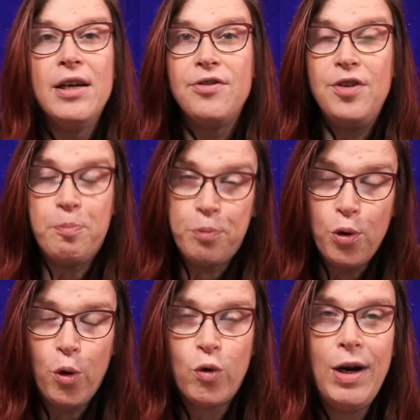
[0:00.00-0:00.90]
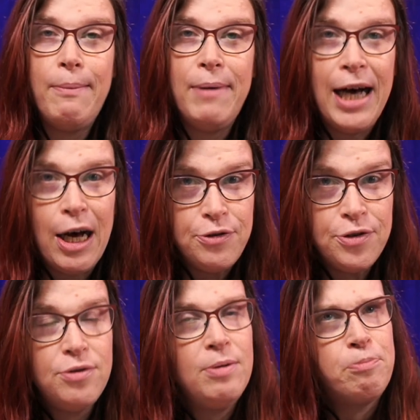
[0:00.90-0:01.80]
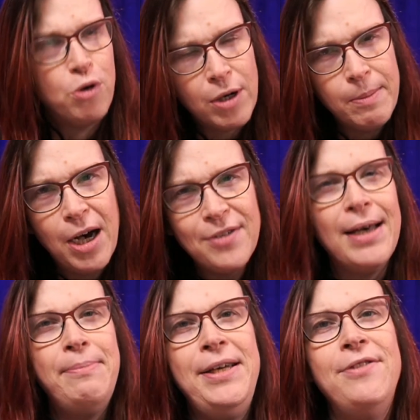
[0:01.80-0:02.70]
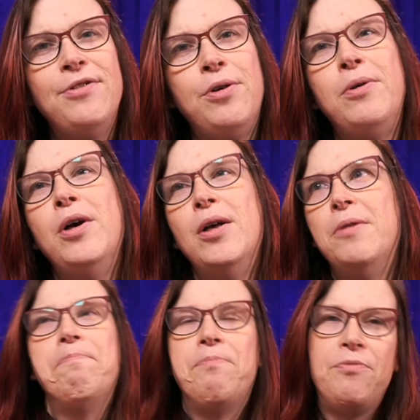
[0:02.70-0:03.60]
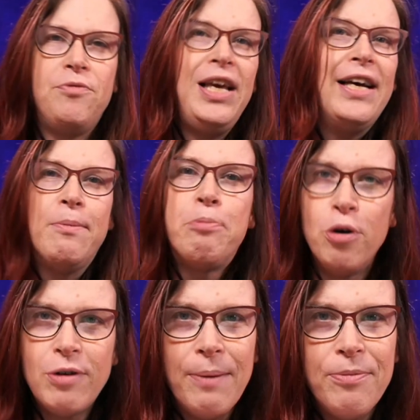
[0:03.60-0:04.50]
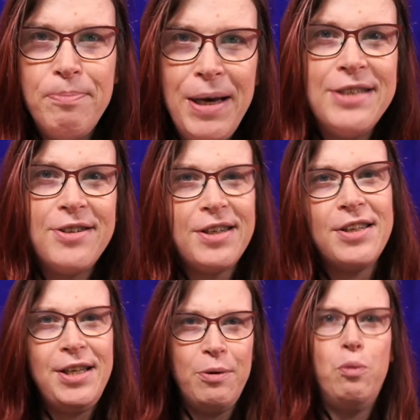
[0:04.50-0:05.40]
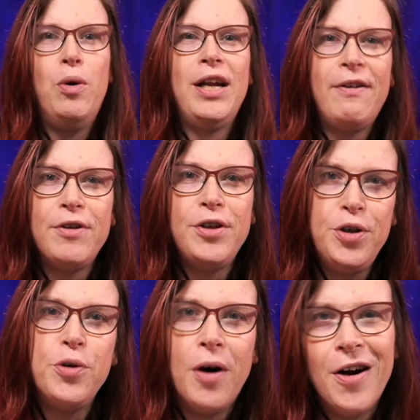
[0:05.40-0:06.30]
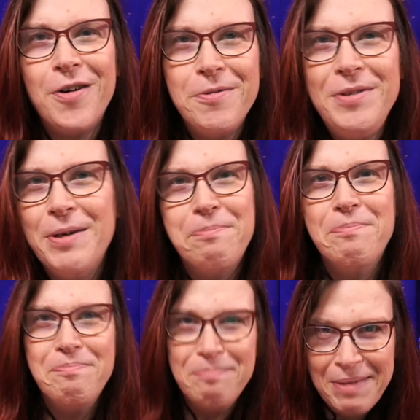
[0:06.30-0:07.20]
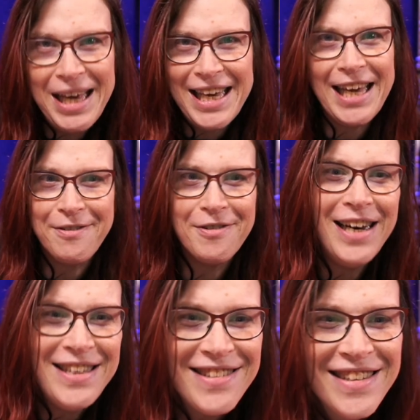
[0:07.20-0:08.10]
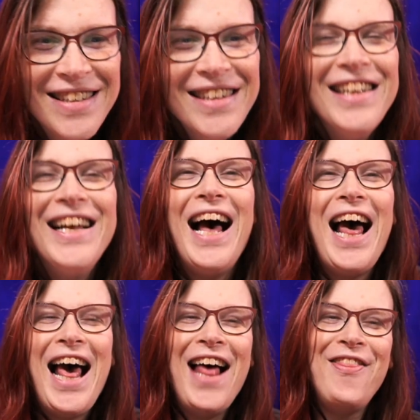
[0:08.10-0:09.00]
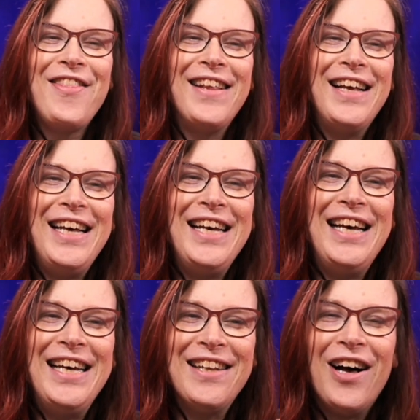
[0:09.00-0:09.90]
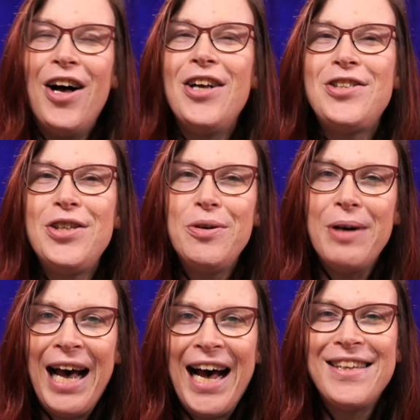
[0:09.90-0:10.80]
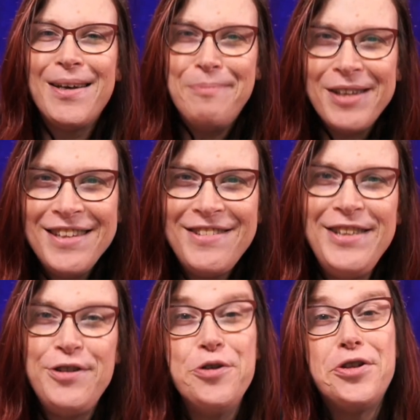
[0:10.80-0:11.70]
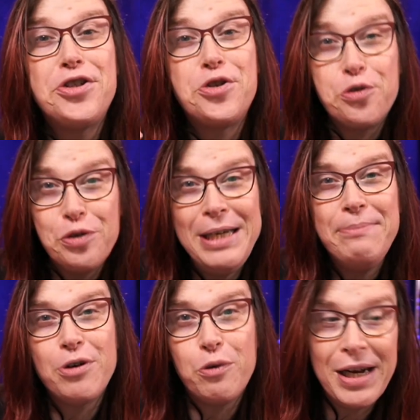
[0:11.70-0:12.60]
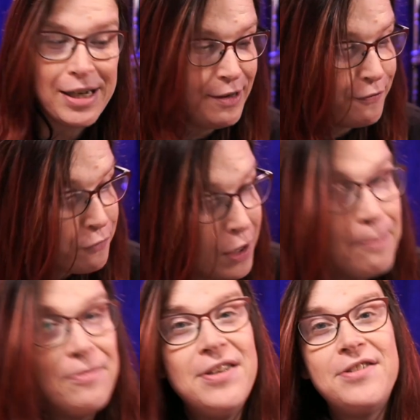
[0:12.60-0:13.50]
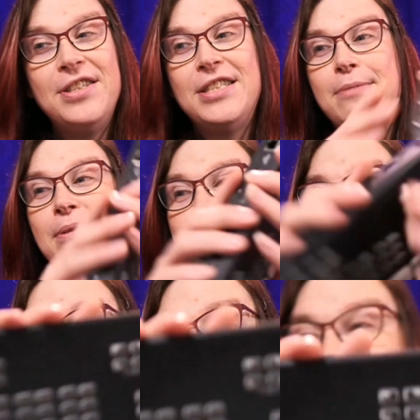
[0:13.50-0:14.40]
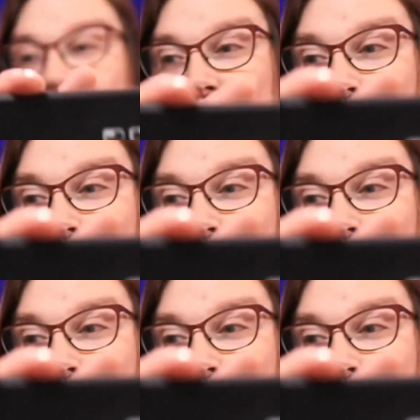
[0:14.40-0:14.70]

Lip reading: the program out. The program out, I mean, the program, basically whatever you are making, right? And it also had the ability to stream directly from the system itself. There